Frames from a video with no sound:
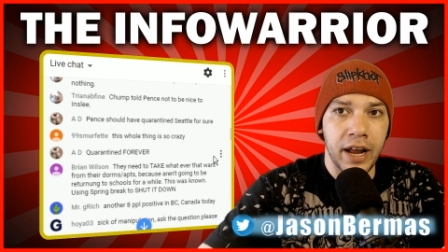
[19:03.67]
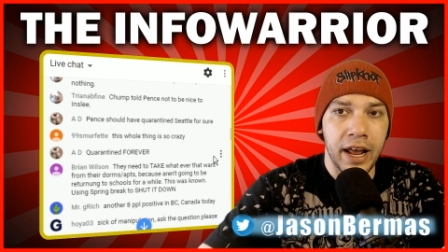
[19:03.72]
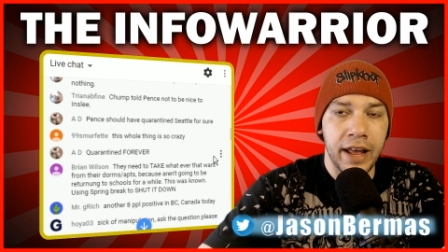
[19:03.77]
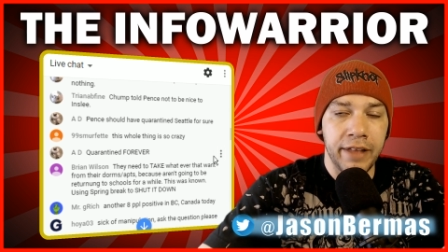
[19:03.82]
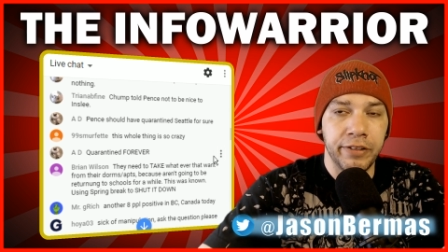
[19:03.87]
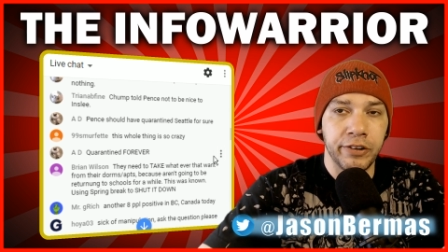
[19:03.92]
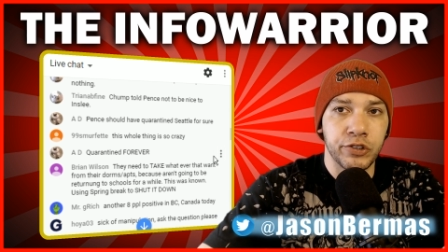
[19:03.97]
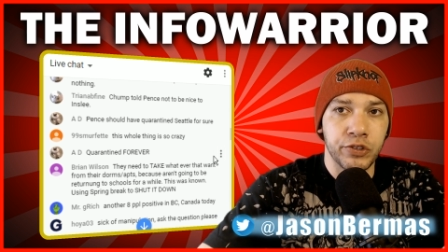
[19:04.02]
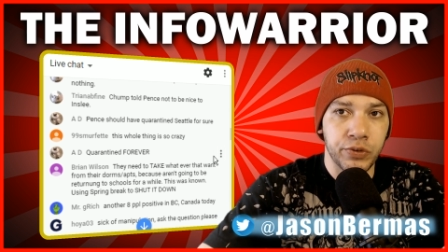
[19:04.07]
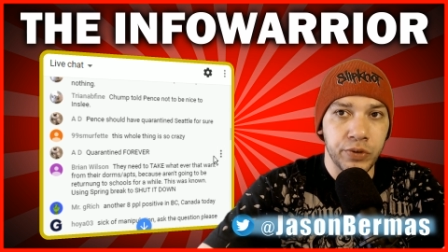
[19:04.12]
And
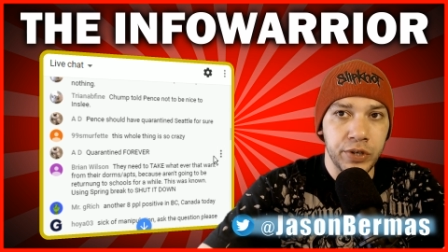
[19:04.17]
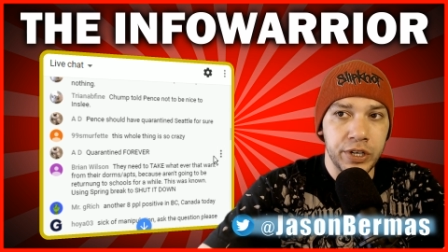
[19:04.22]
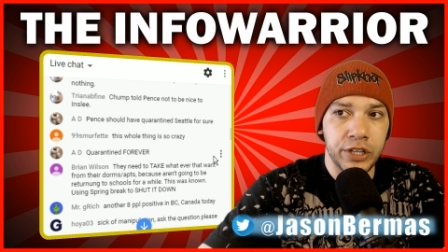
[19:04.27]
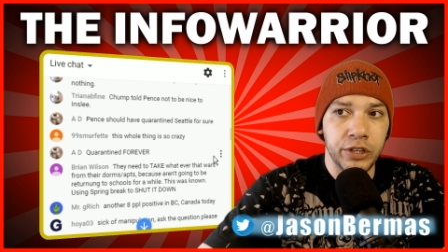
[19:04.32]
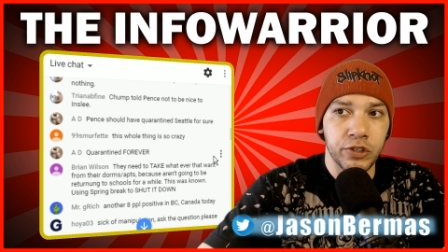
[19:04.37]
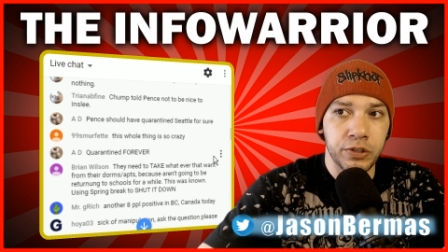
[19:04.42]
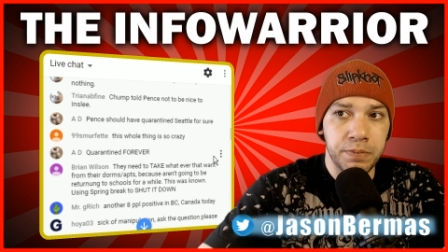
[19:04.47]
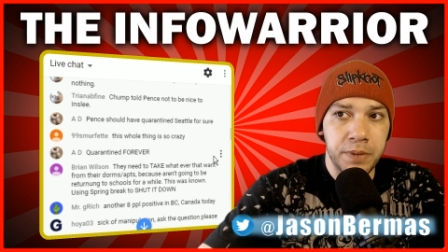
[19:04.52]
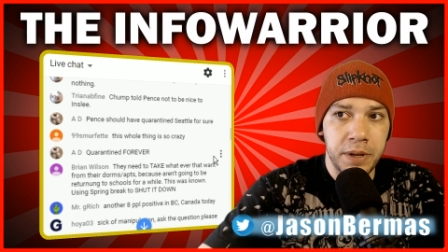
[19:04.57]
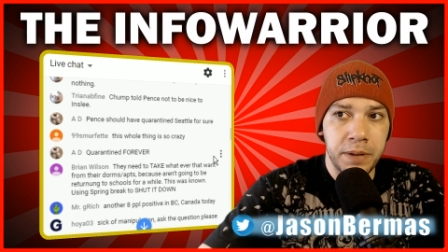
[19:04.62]
they're treating
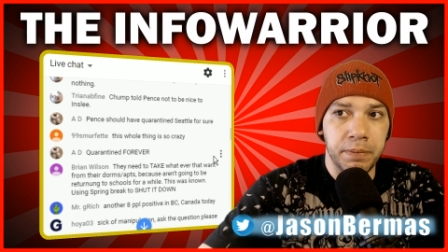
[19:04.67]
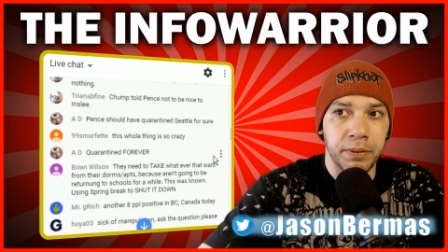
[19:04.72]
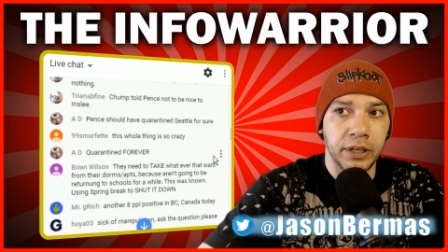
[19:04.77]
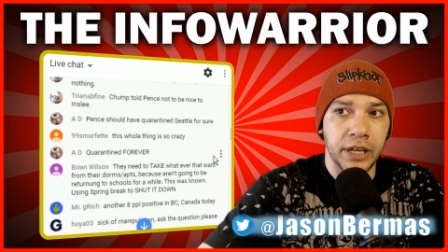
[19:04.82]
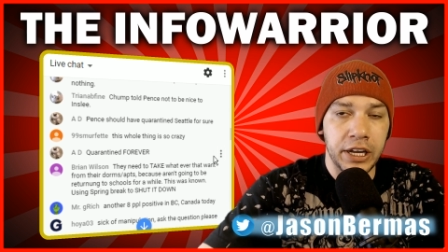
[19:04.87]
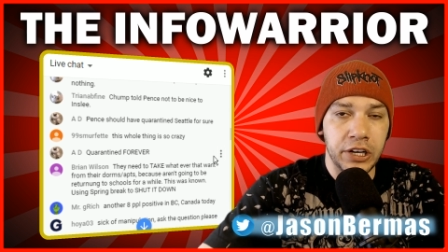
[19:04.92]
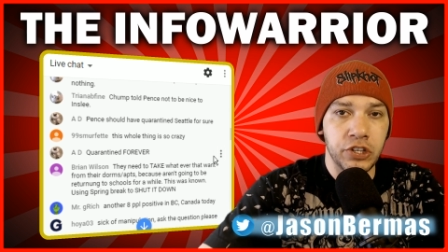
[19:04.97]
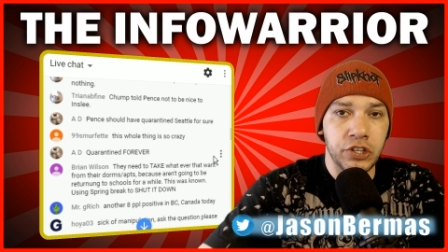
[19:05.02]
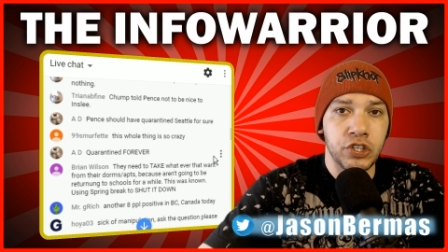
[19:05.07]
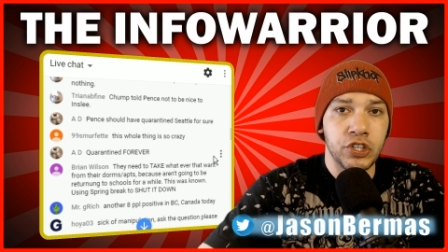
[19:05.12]
those people
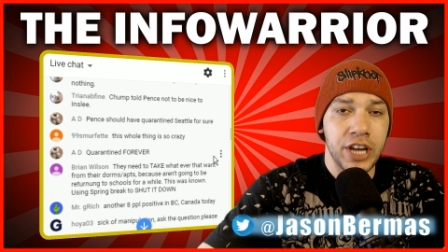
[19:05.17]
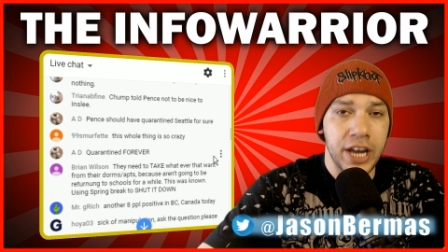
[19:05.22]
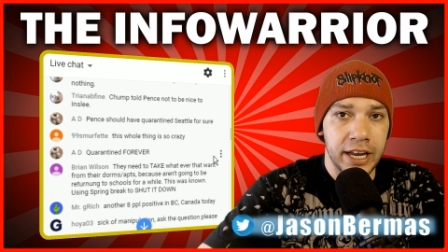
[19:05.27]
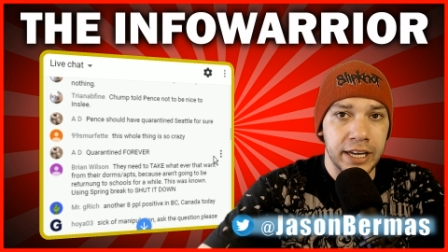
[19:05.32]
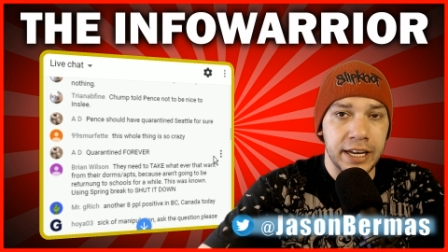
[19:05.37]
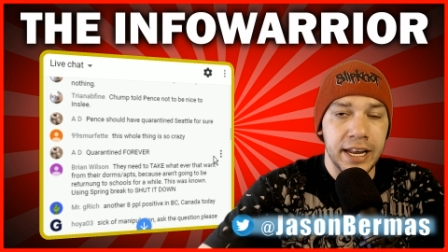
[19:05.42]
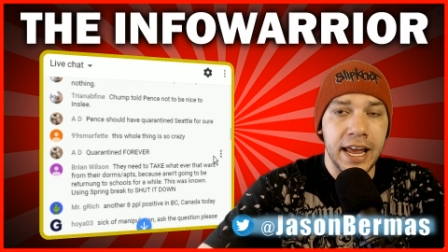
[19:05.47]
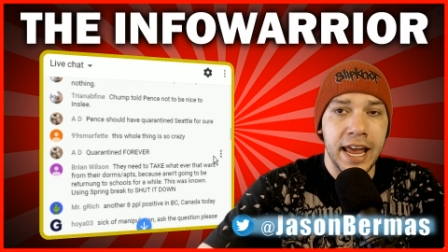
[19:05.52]
like shit.